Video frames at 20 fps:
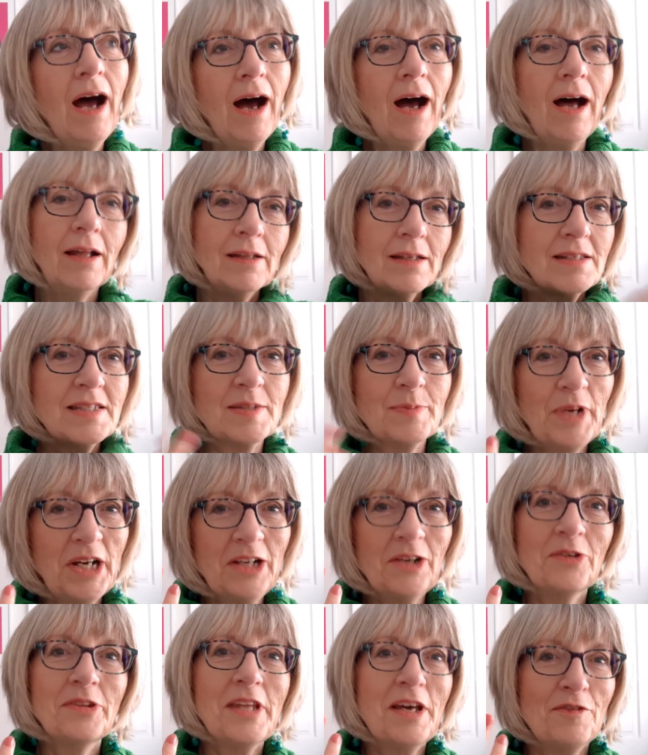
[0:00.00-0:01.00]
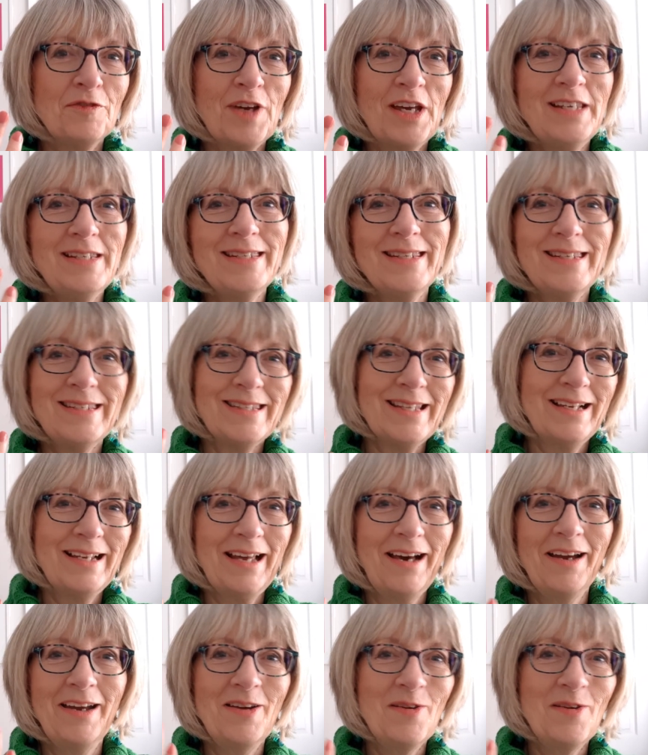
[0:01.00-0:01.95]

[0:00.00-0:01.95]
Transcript: and the smile on their faces, they're like,